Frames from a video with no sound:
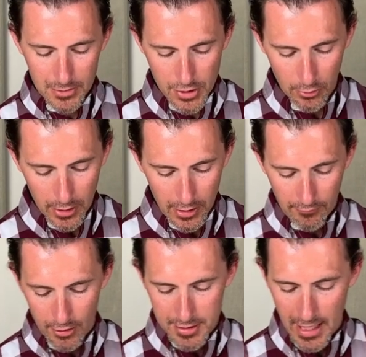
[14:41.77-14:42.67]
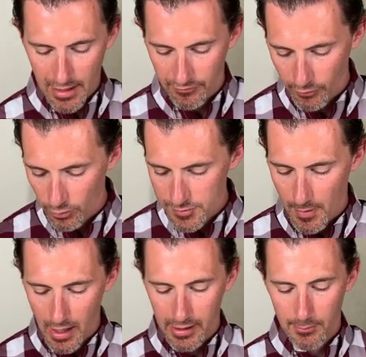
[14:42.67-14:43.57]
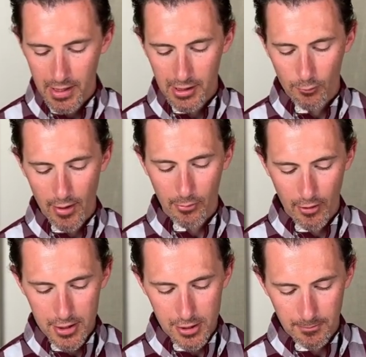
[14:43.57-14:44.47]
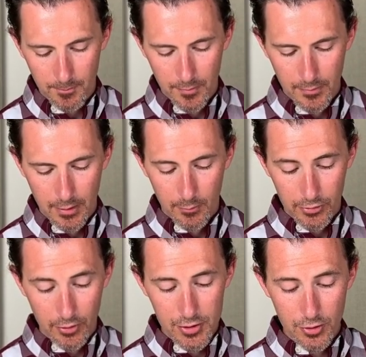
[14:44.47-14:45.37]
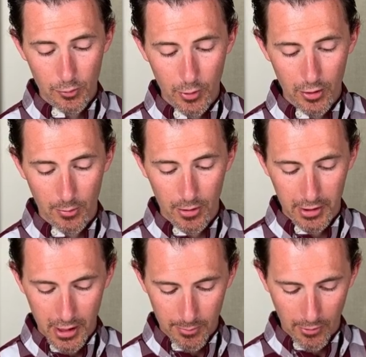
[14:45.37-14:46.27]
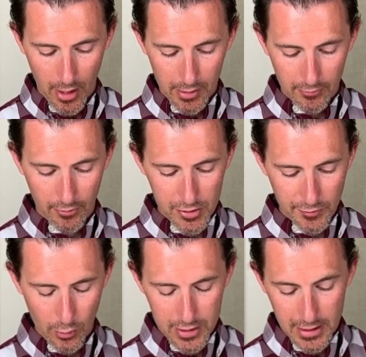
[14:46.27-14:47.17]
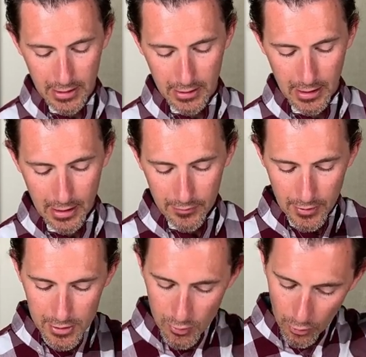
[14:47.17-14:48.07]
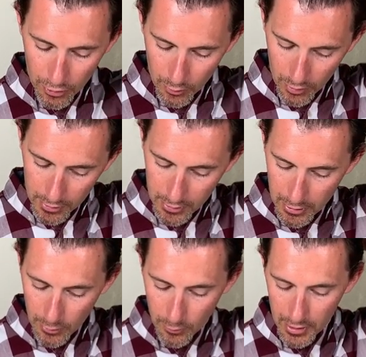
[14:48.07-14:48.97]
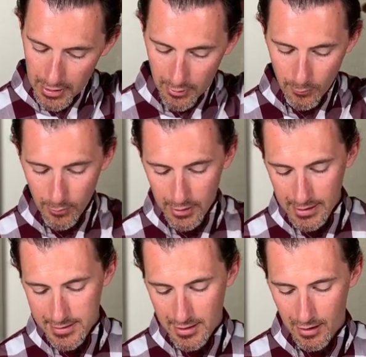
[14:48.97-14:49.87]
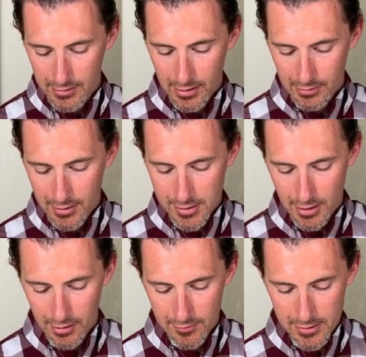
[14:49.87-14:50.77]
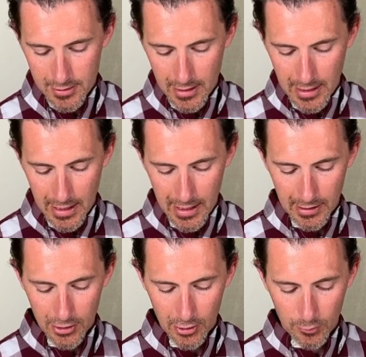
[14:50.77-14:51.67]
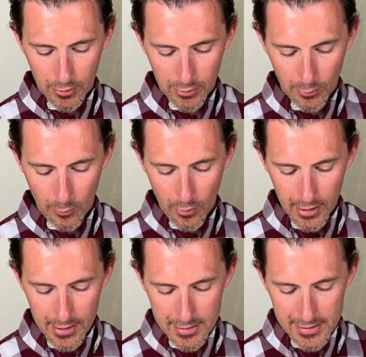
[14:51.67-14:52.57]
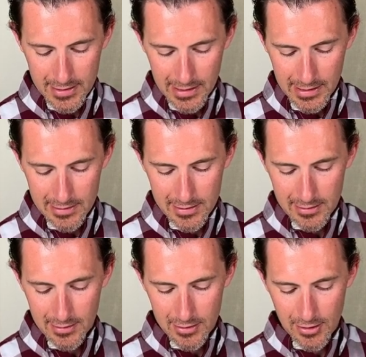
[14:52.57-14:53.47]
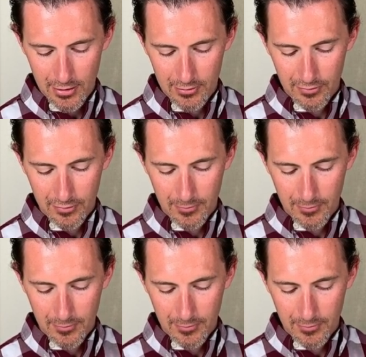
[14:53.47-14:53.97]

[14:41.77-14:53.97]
So, verse 9, fools mock at making reparation, but there is goodwill among the upright. In verse 14, the disloyal one will get what his conduct deserves, and a good one what his deeds deserve.